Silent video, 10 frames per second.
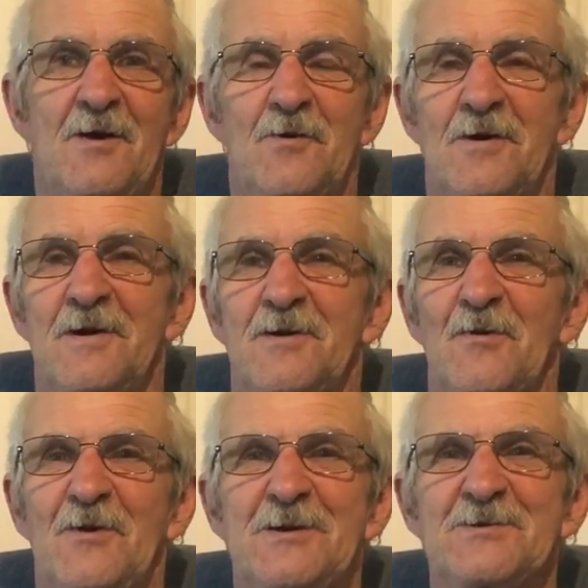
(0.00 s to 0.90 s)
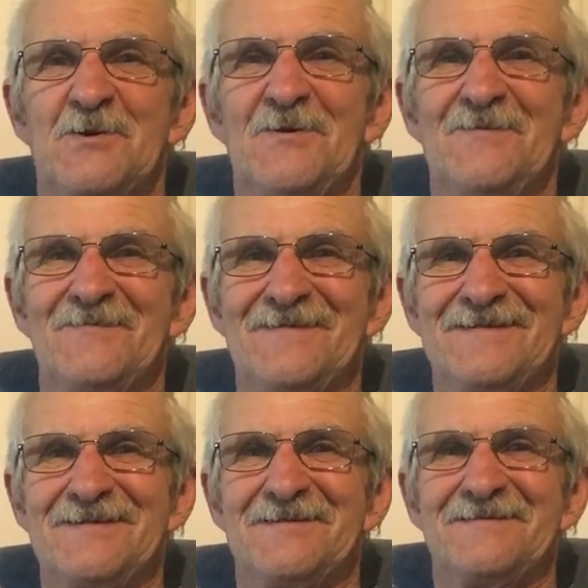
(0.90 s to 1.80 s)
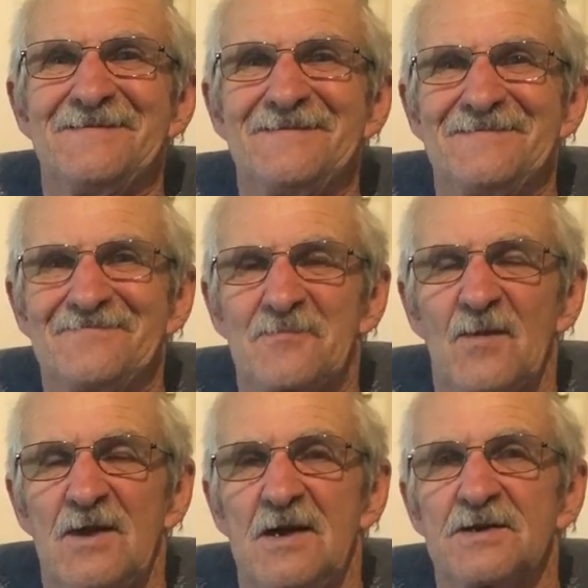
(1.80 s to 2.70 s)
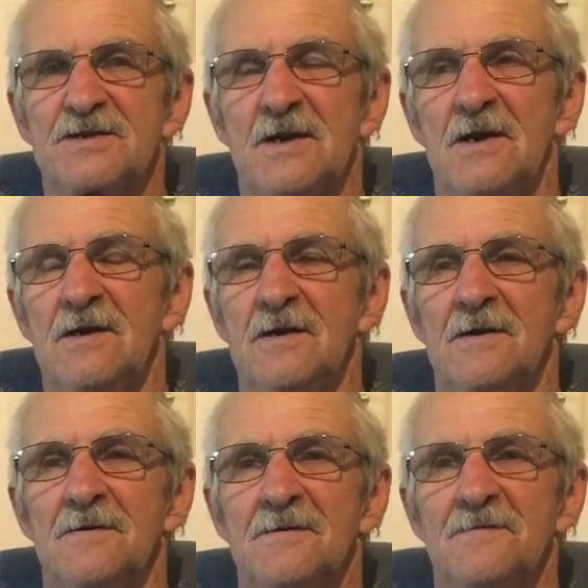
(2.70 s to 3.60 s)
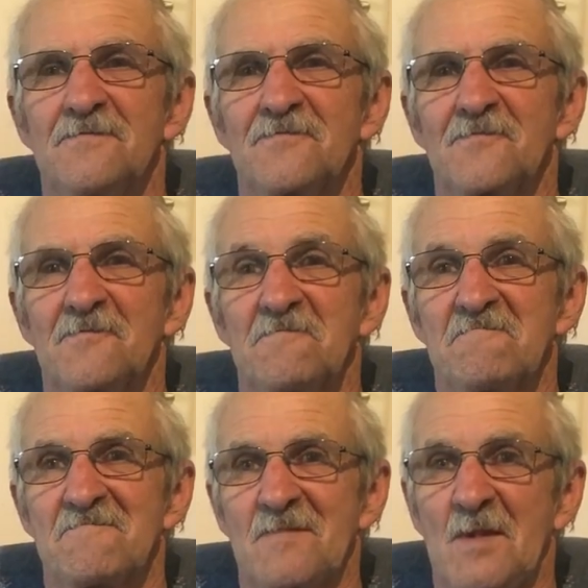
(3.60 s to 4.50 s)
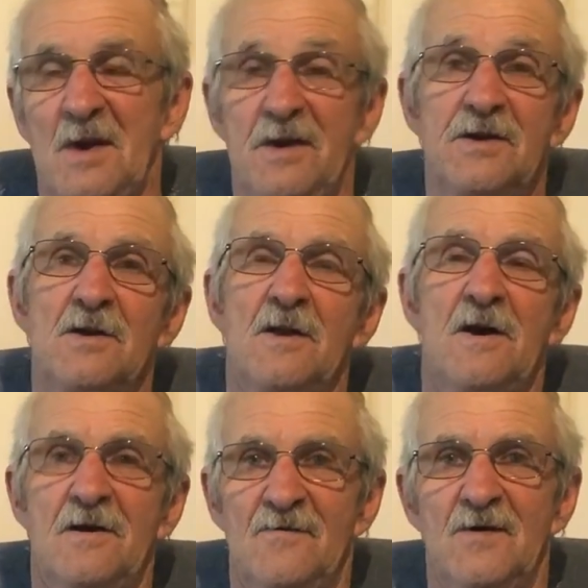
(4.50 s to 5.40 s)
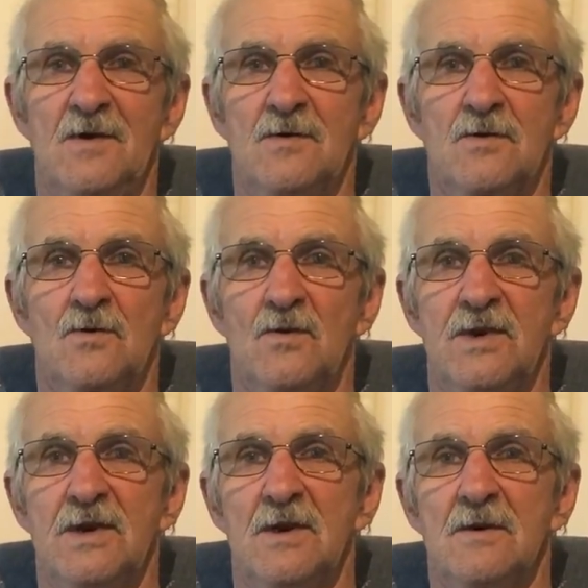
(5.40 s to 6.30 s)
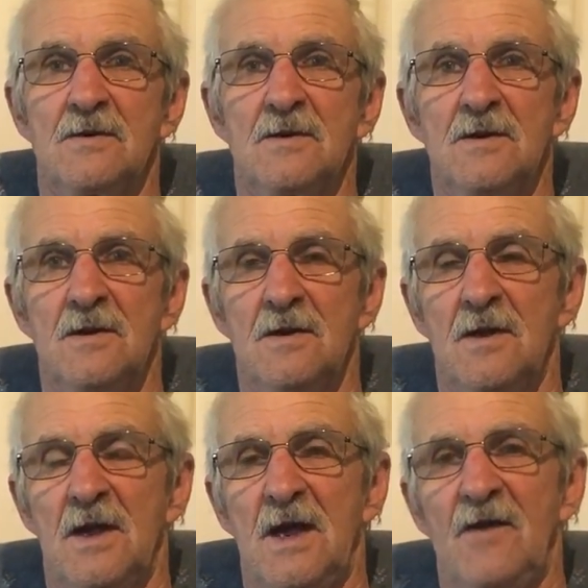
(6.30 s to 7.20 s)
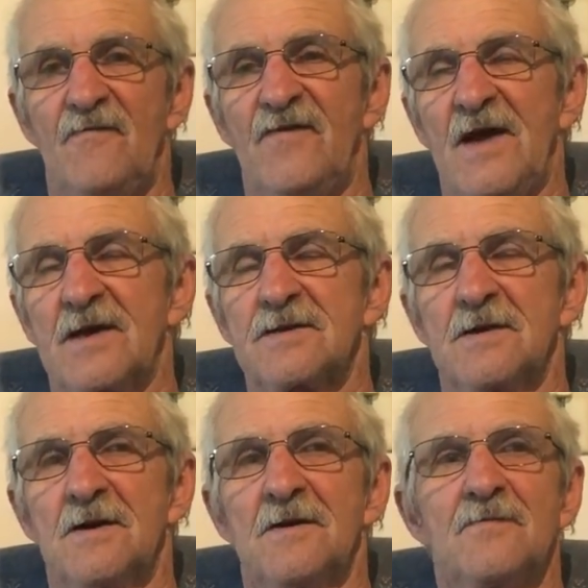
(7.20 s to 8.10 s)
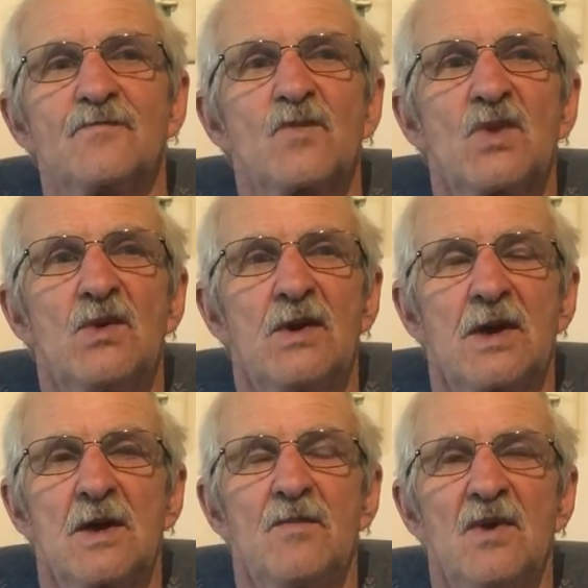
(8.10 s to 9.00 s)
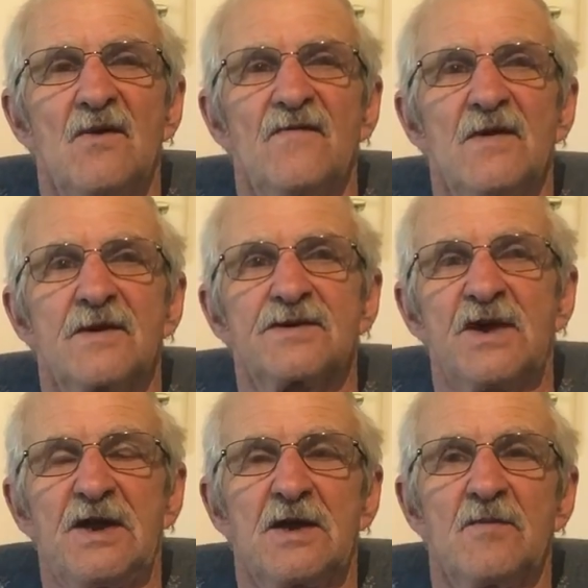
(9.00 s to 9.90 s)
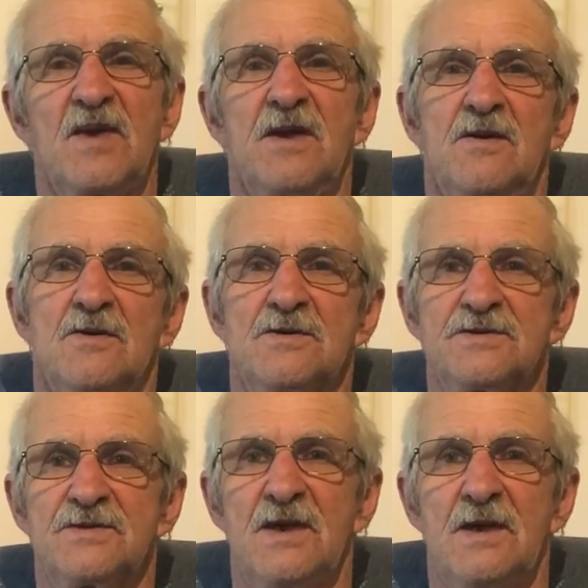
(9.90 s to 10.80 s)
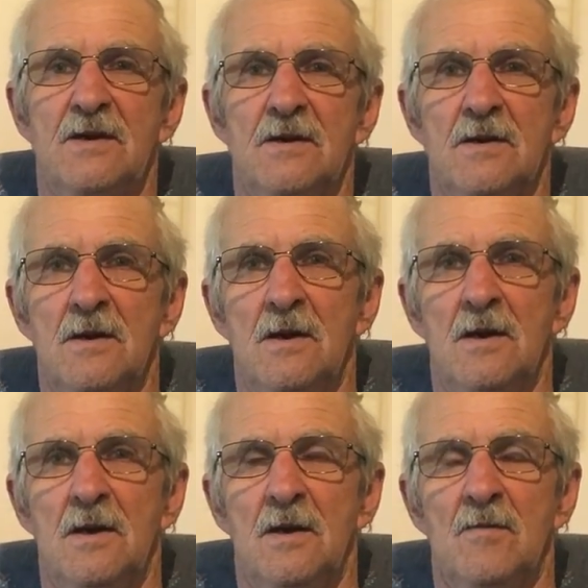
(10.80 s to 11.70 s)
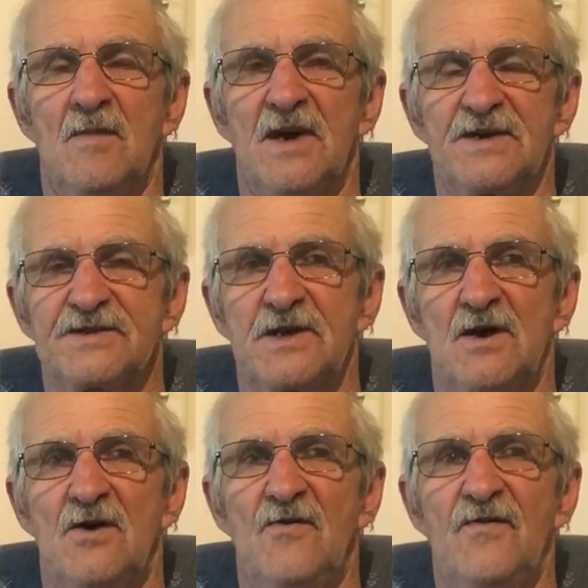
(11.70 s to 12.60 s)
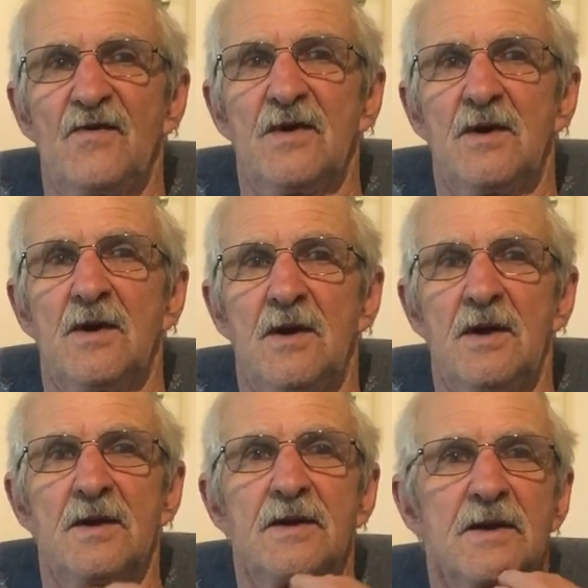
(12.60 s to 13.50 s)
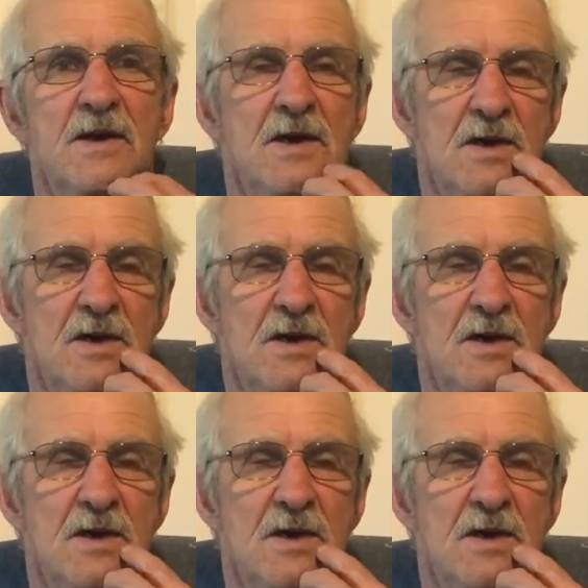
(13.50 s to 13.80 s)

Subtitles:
I would like to think so. Yeah. Yes, I did a lot of it. We, in fact, we had a couple of tank commanders that myself and